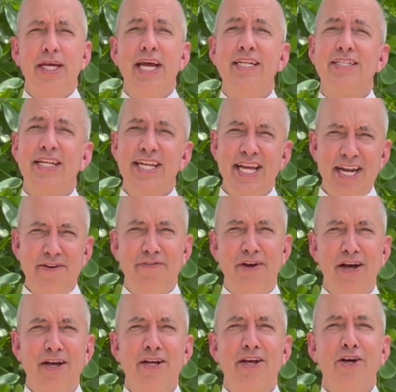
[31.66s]
and to
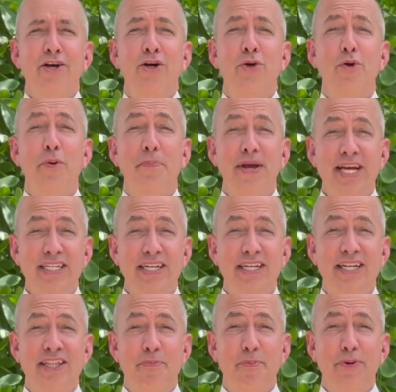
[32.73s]
Nineveh, who repented
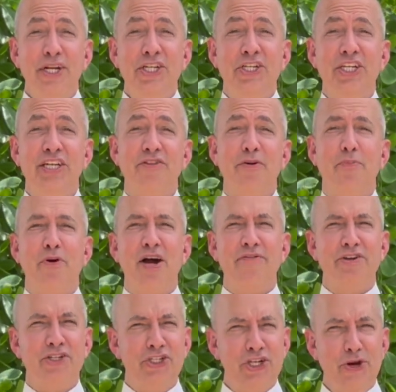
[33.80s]
at the preaching of the
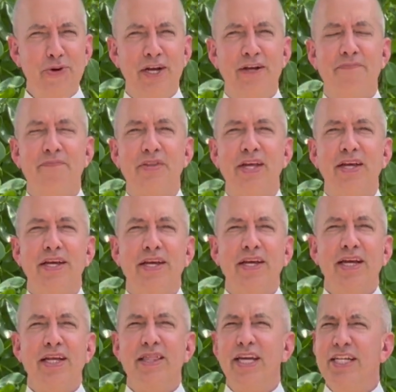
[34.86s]
prophet Jonah.
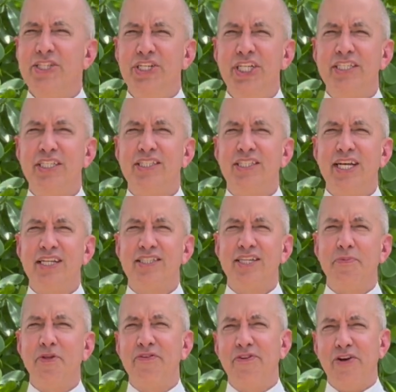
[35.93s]
Then Jesus says
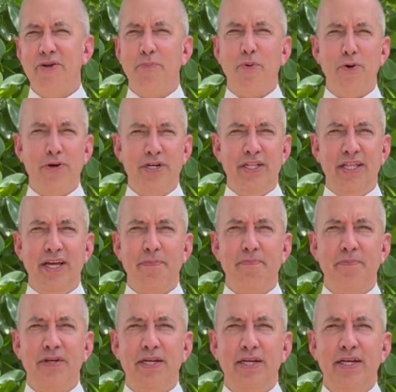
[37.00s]
something very important to them.
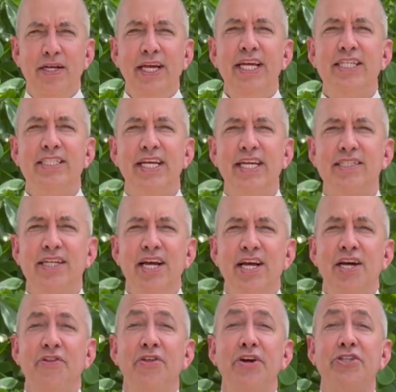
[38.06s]
He says,
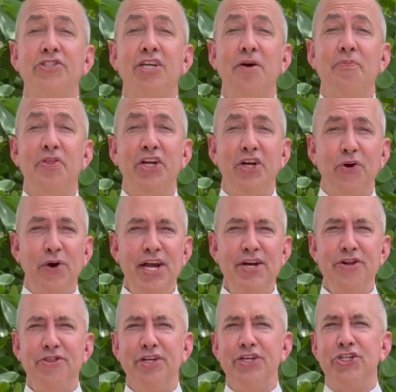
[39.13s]
there's something
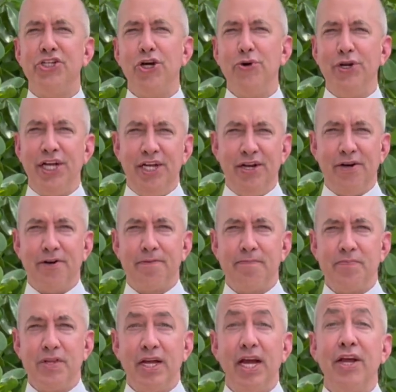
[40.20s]
greater than Jonah here,
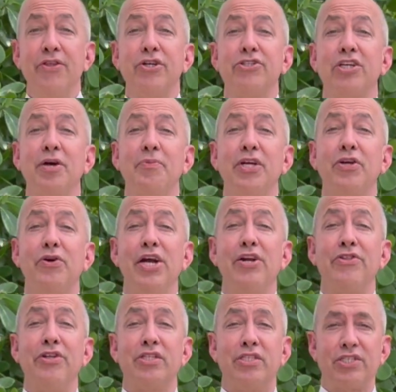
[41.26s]
and there's something
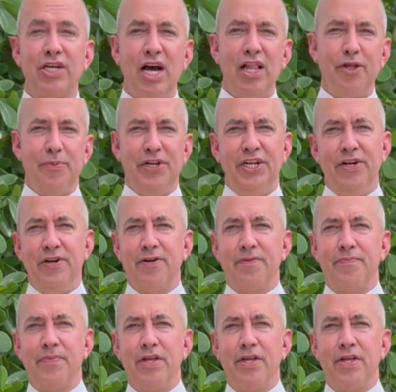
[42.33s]
greater than Solomon here.